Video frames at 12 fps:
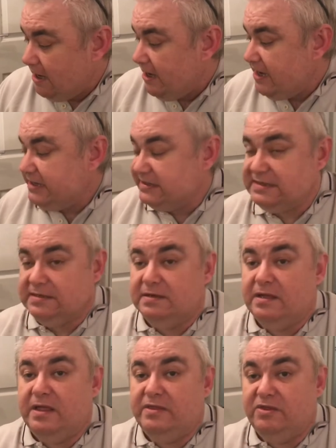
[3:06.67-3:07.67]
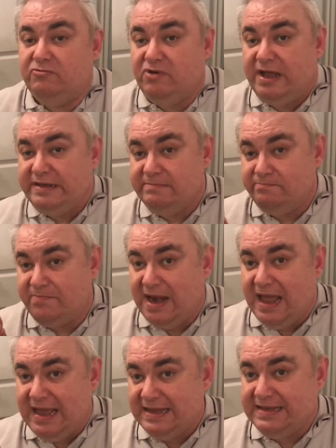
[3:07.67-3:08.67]
Is the red and
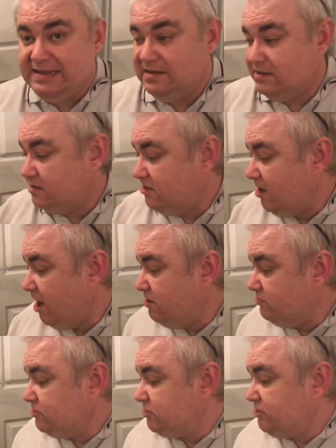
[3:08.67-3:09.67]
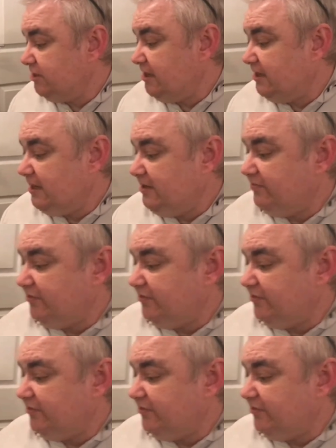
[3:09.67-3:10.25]
black goes to your lever